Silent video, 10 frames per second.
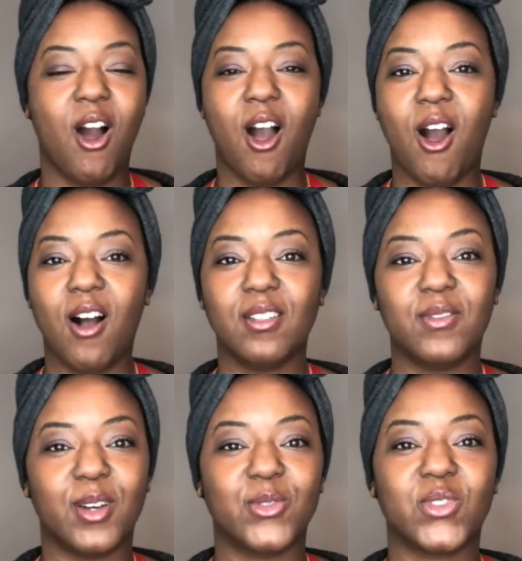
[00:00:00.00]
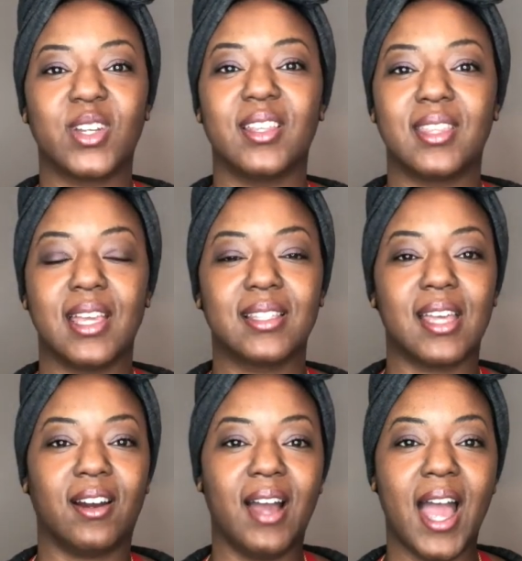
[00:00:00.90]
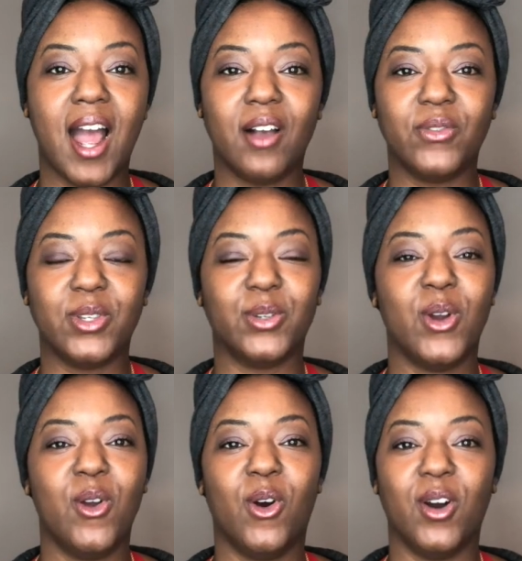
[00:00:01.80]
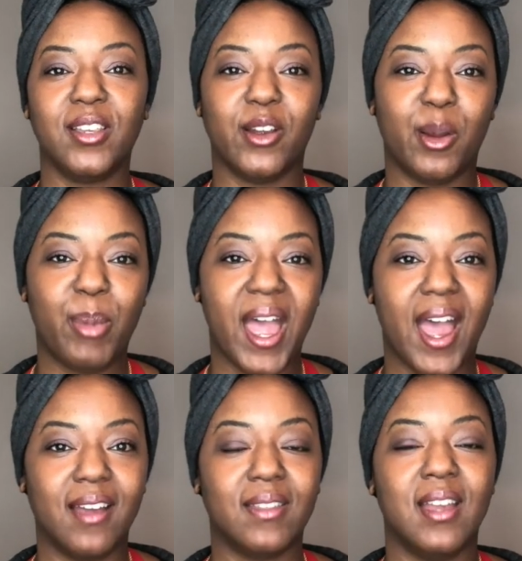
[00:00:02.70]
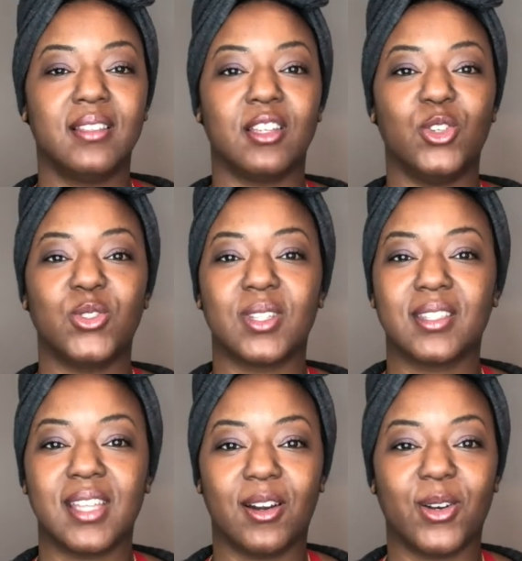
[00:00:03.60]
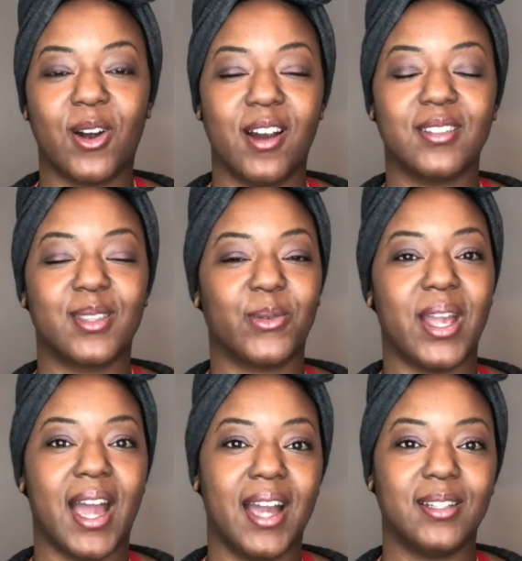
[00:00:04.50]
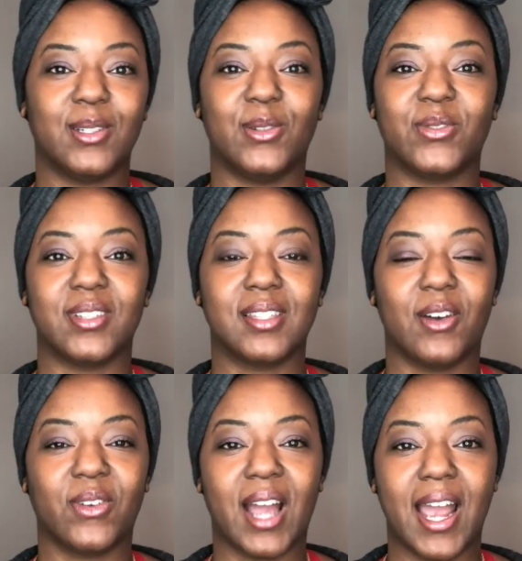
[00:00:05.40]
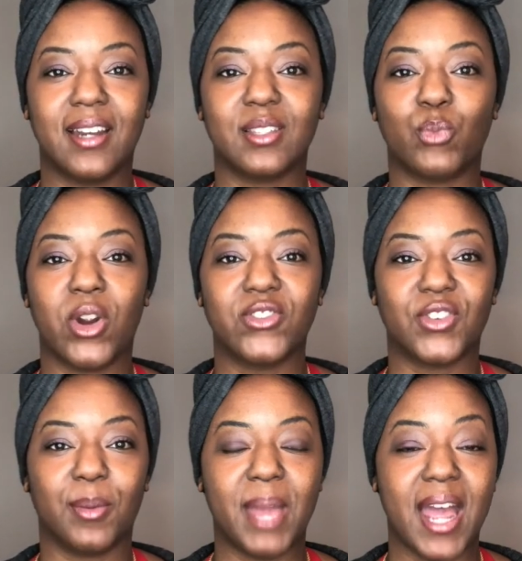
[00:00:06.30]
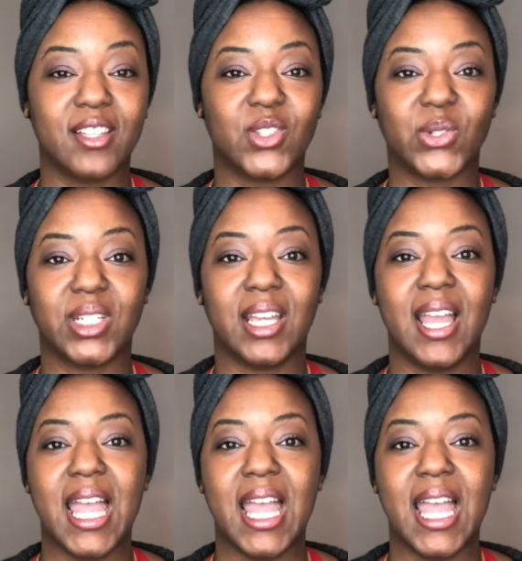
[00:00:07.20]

all of those good things that'll have you on your path to using tarot cards the way I do for self guidance, personal mastery.